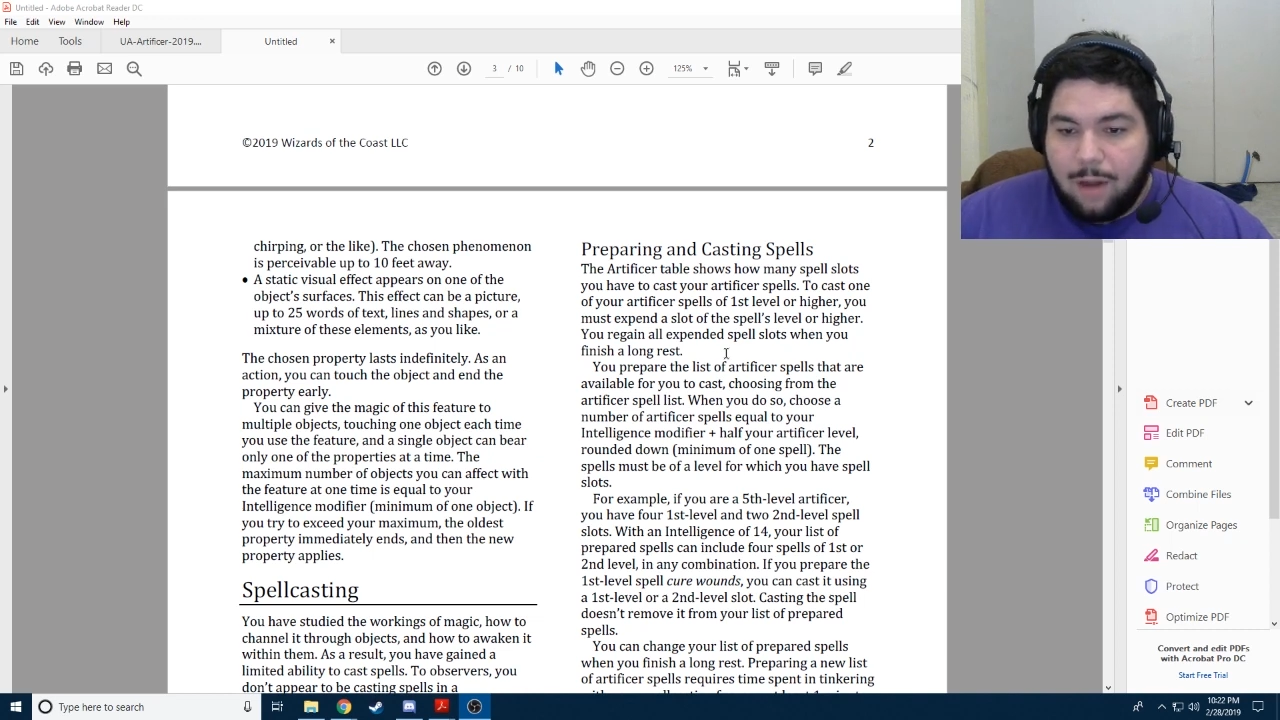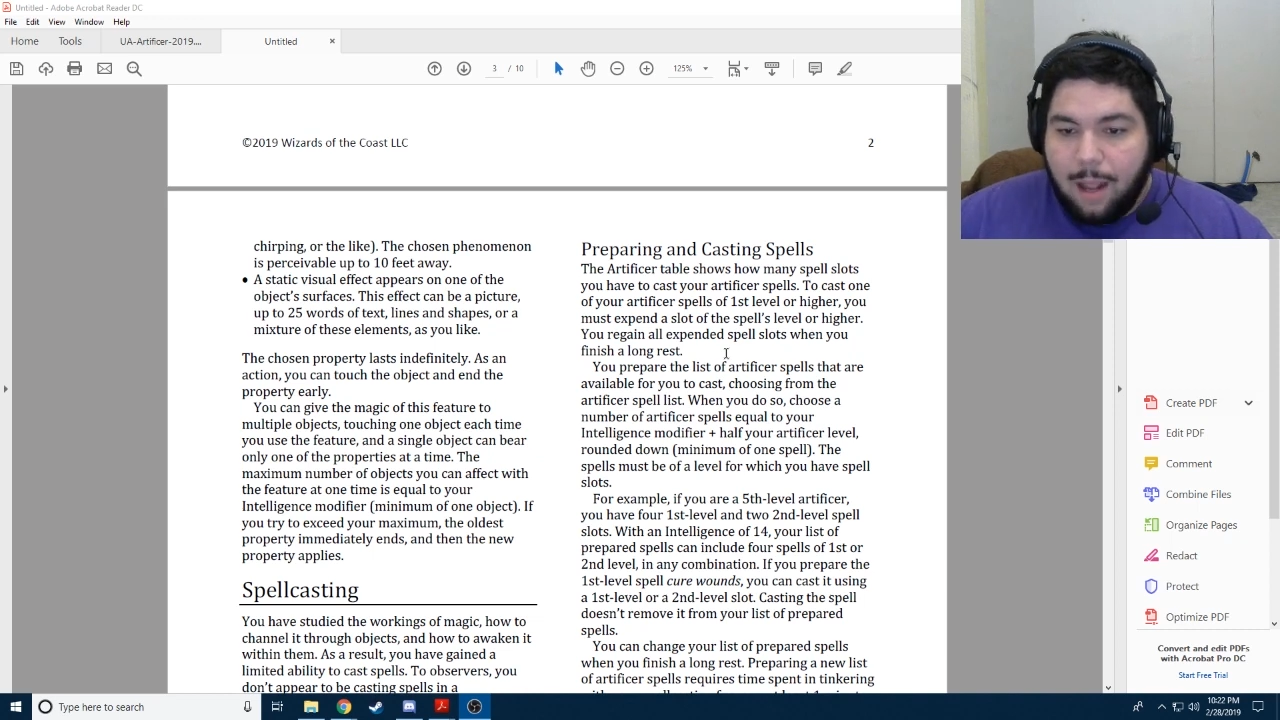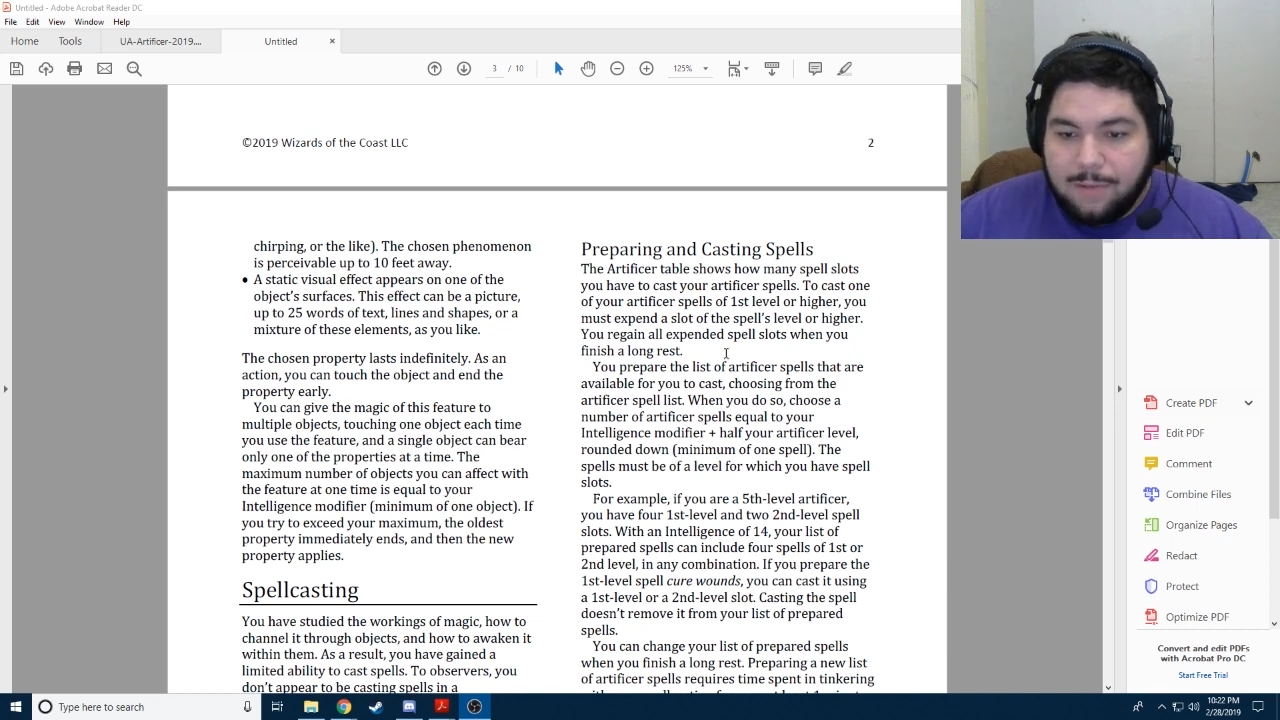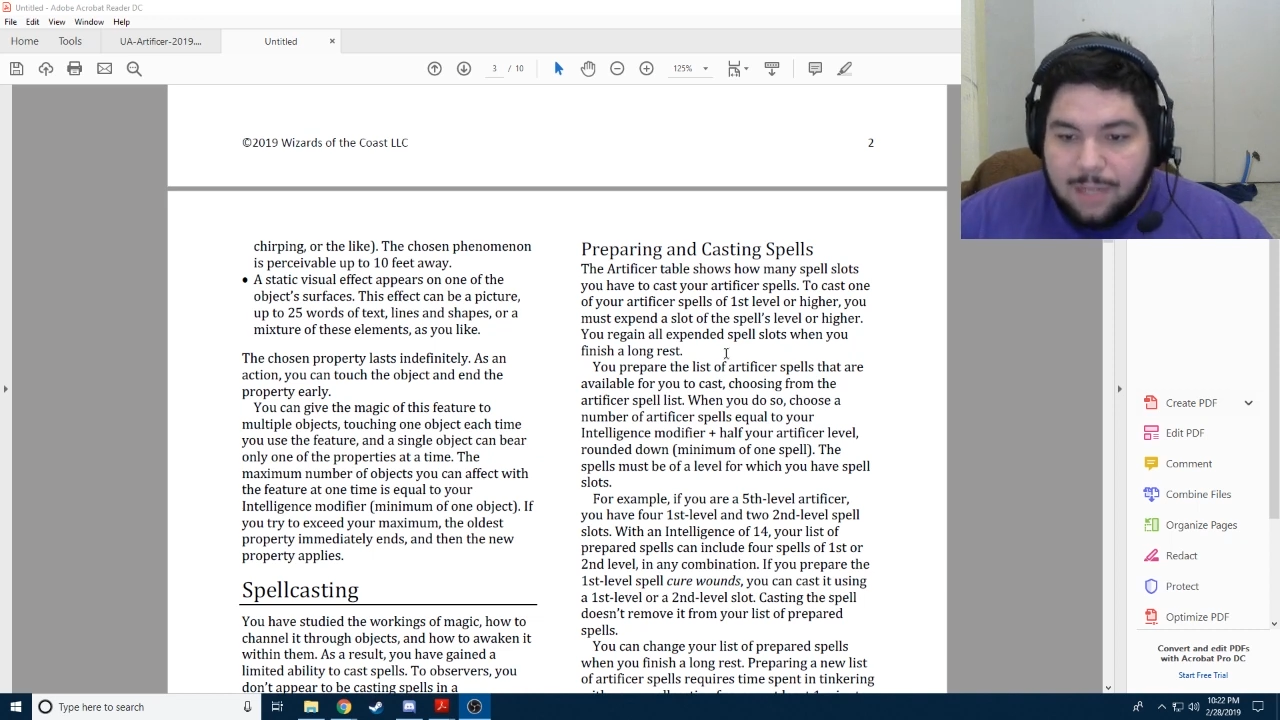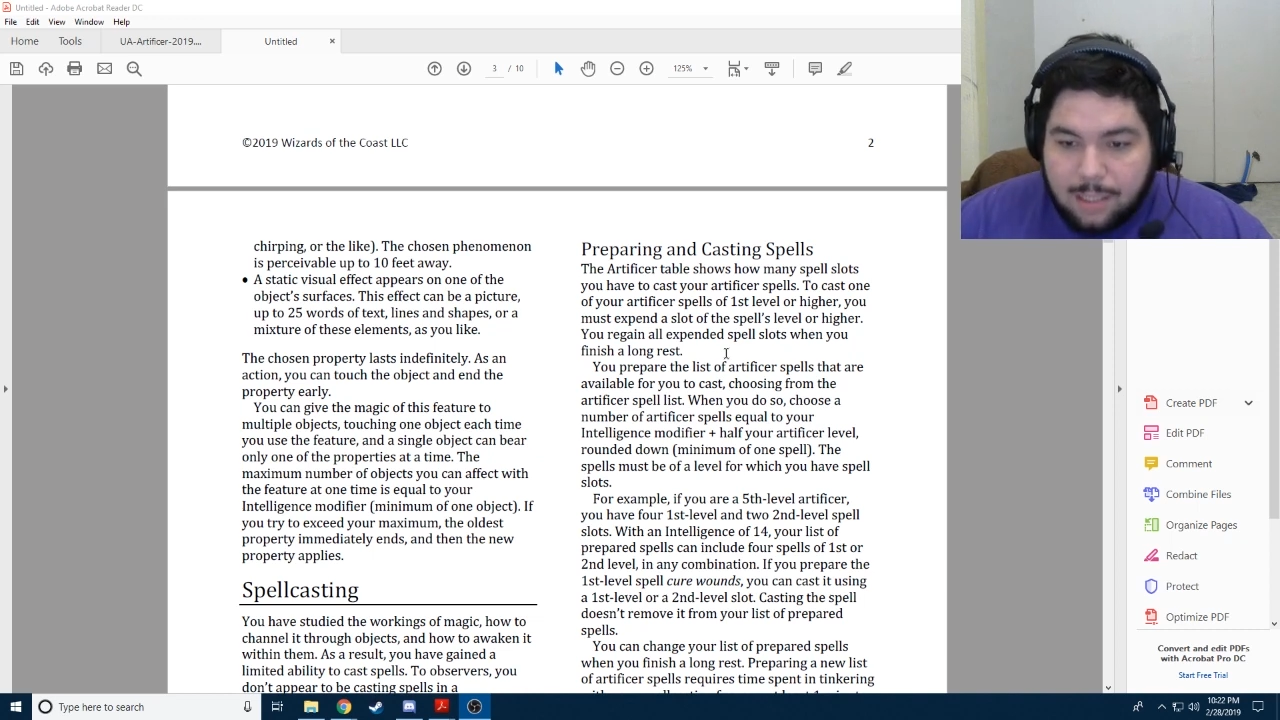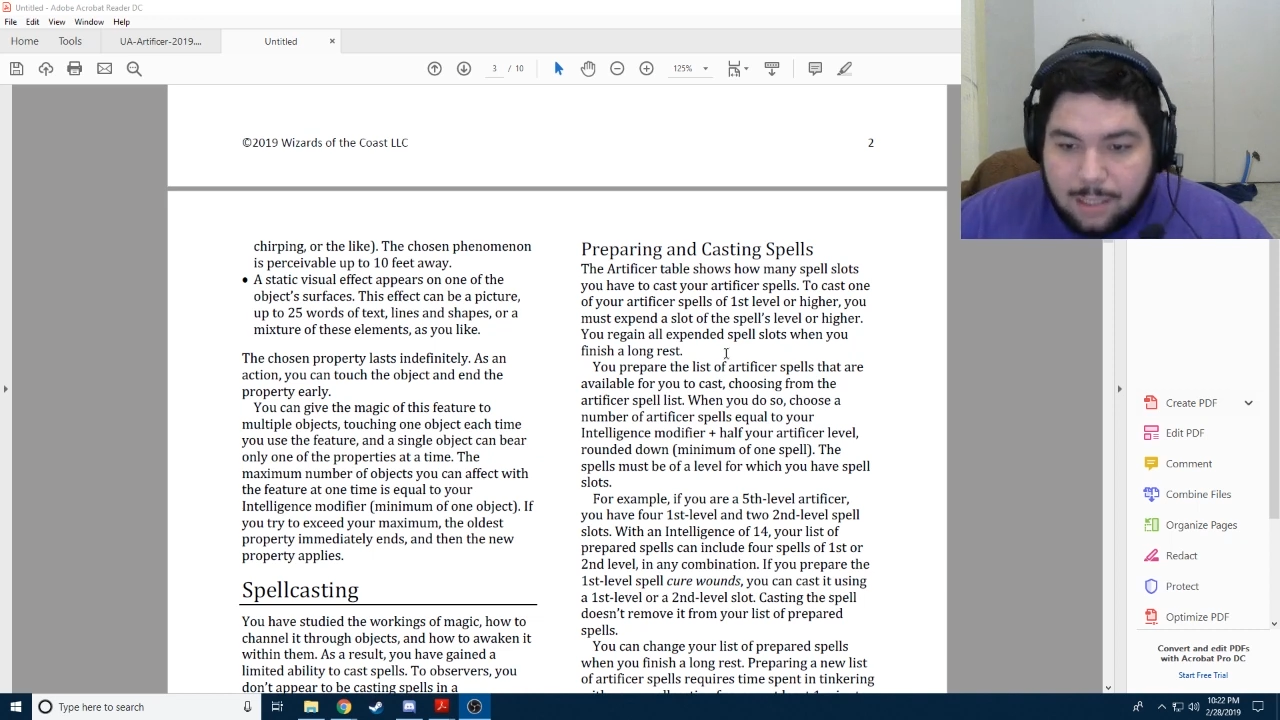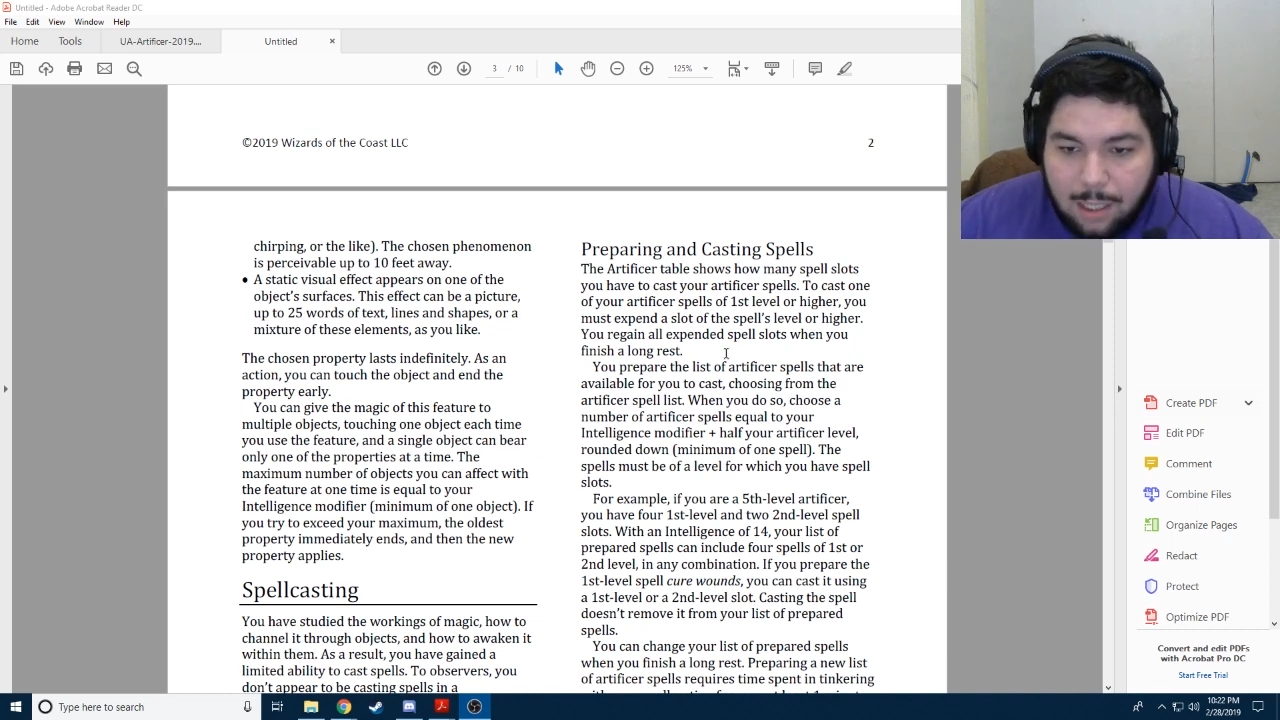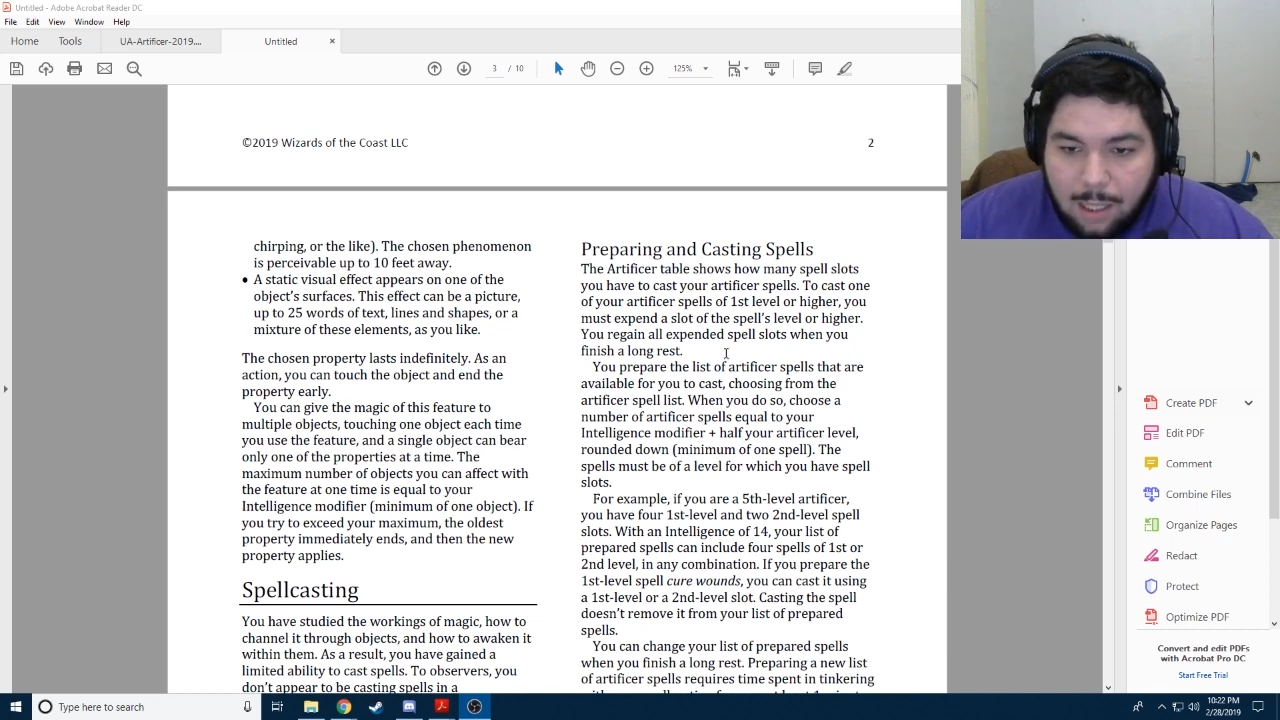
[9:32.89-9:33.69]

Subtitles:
of objects